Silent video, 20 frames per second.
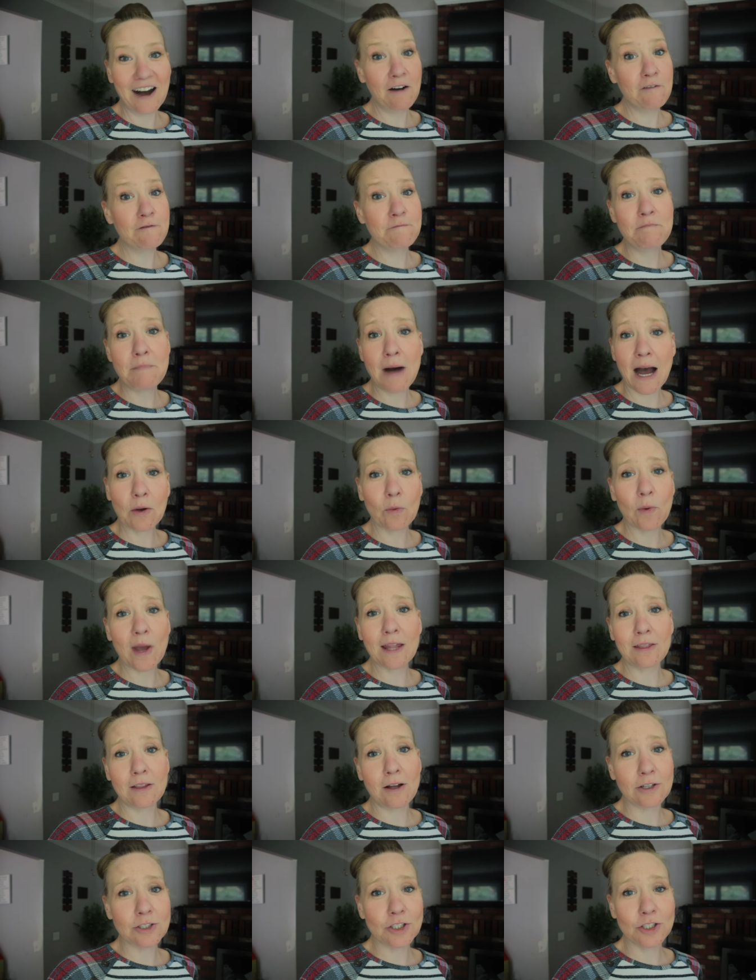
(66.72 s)
of my weight
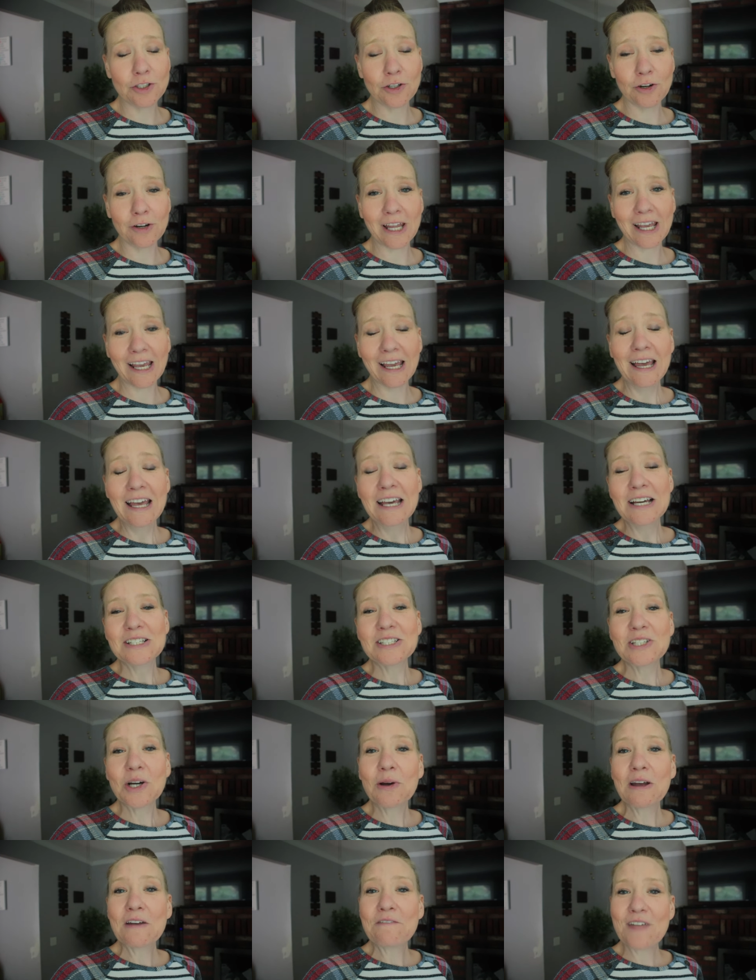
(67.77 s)
loss journey.
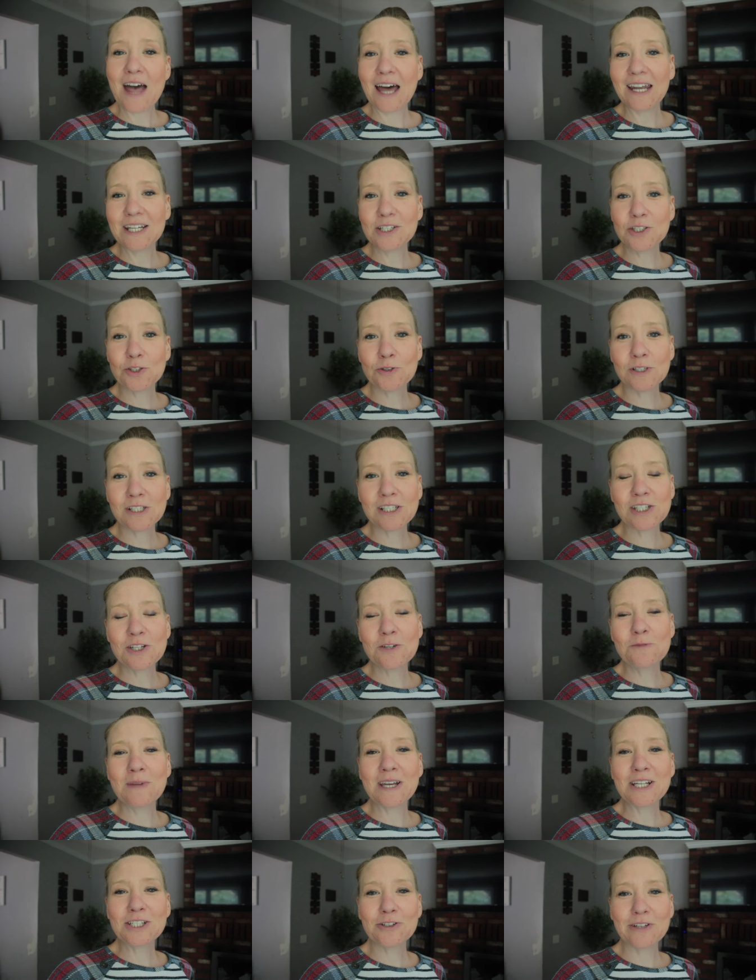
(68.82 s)
So if that interests you,
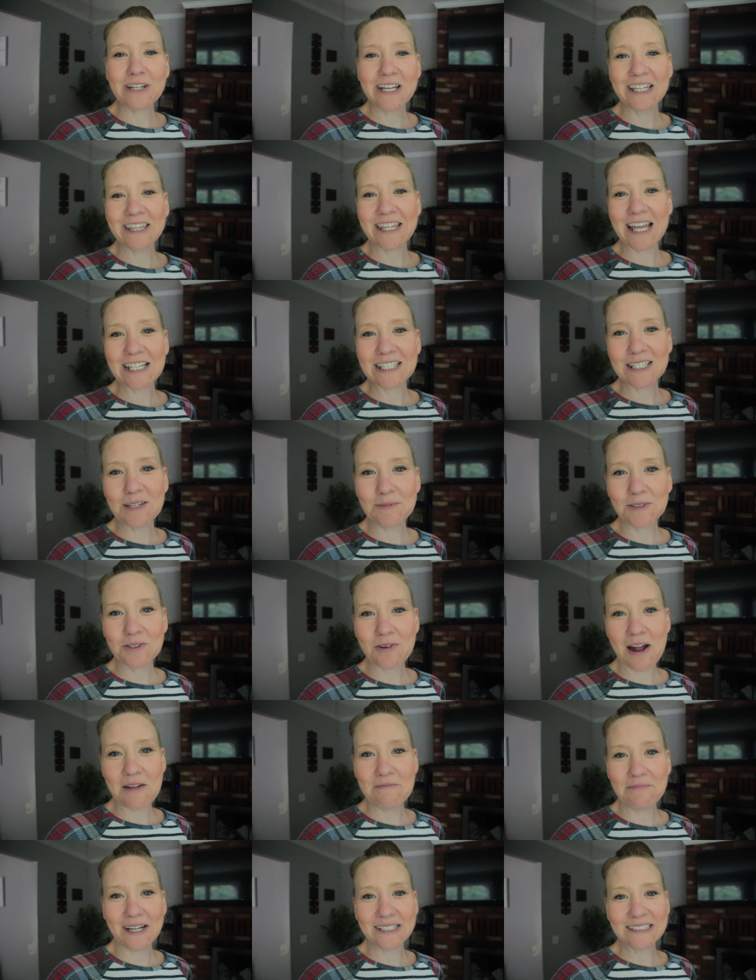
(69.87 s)
make sure to hit that
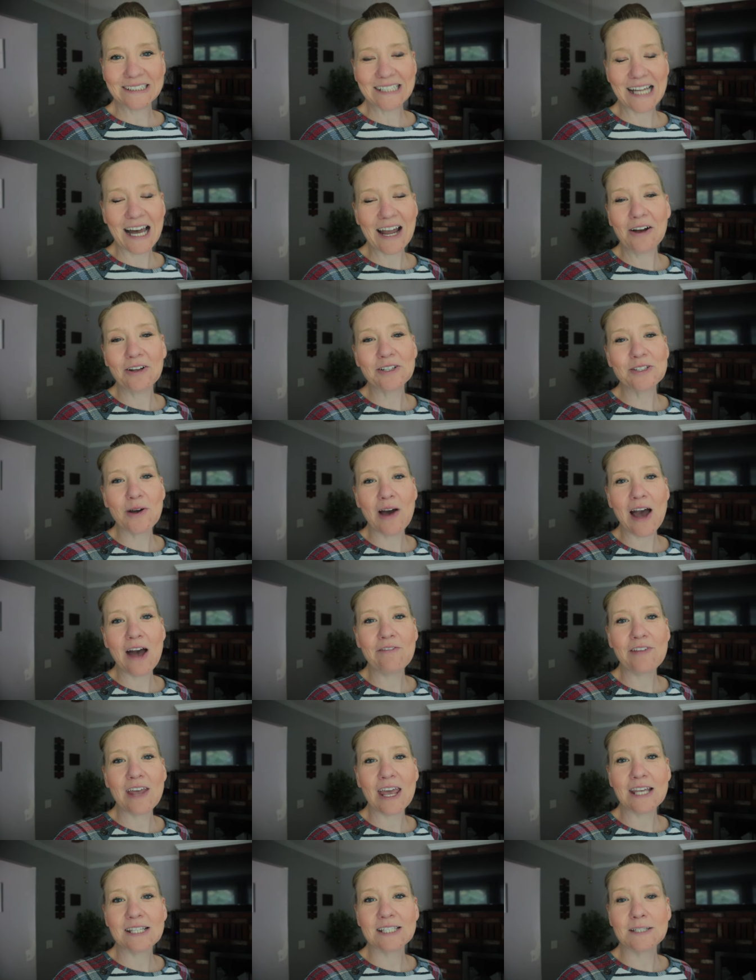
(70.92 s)
subscribe button. I also have
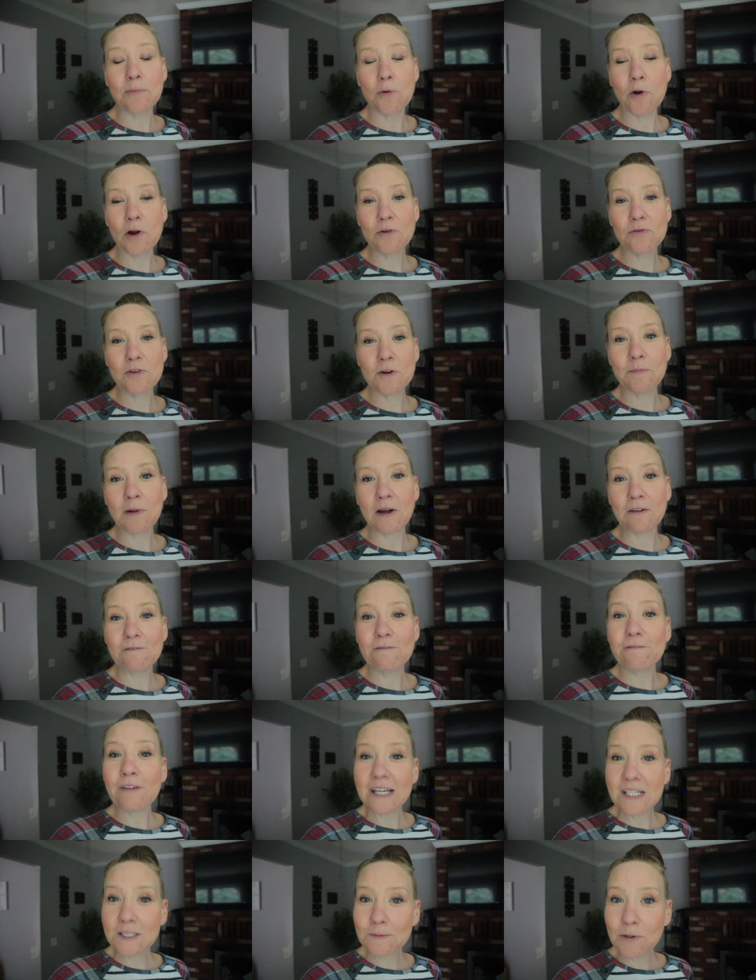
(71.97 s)
a support group on
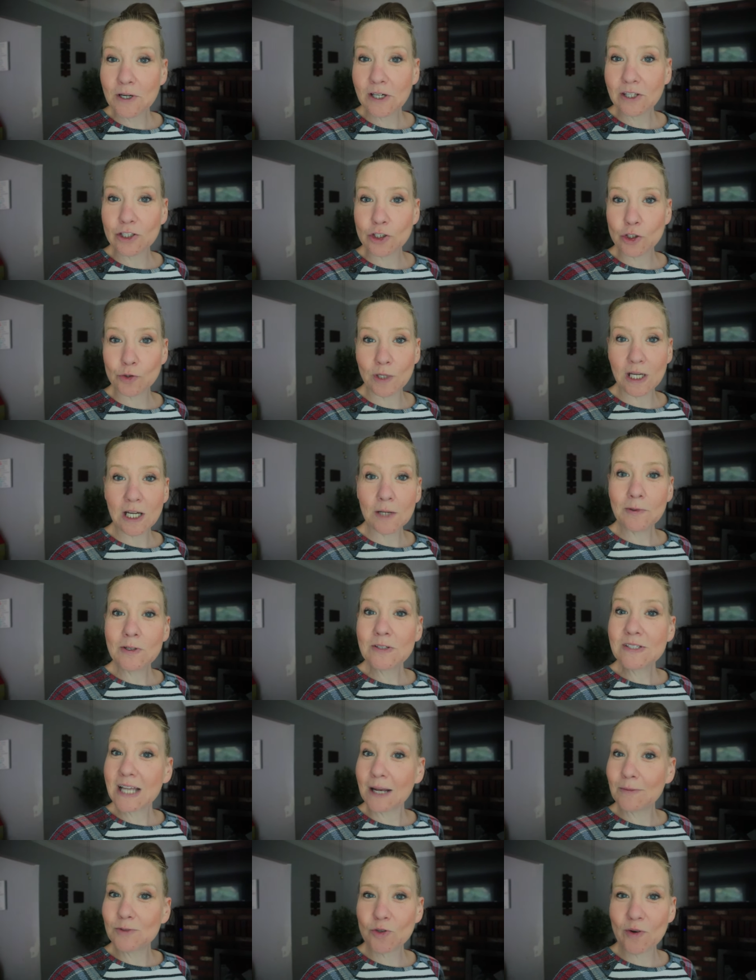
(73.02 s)
Facebook, The
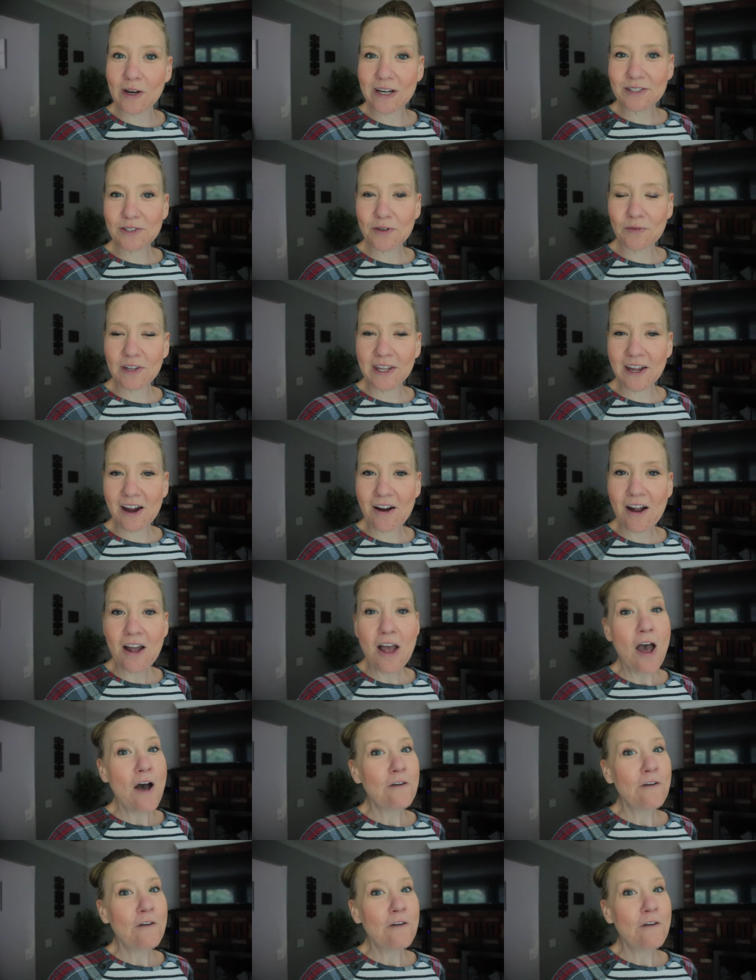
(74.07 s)
Shrinkables. Come join us over there.